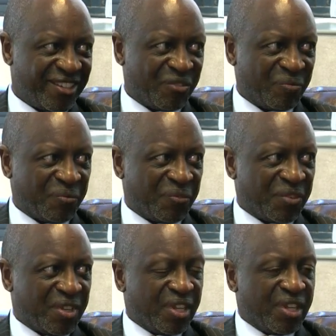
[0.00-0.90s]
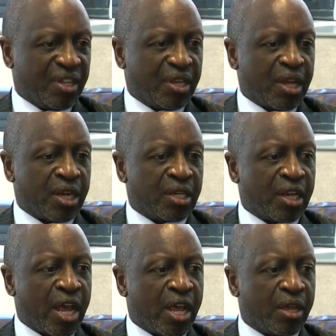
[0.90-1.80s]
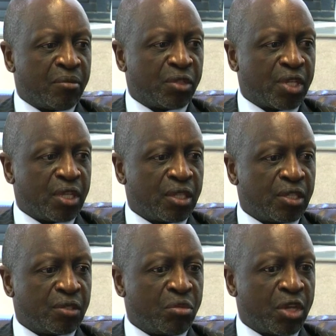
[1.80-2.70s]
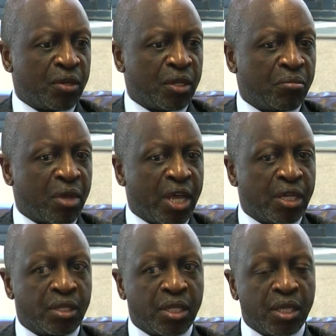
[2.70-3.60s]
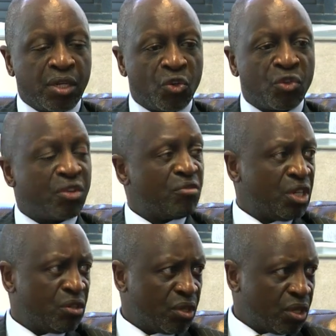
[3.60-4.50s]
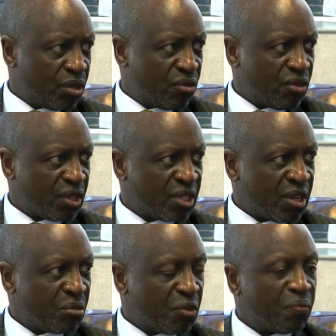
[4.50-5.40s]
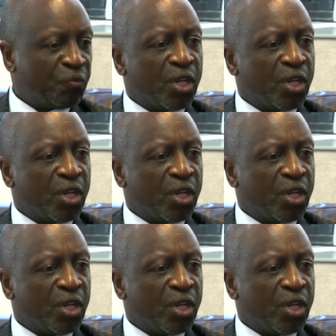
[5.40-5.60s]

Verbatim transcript: Mm-hmm. And I'm saying this bearing in mind the northern region, for example.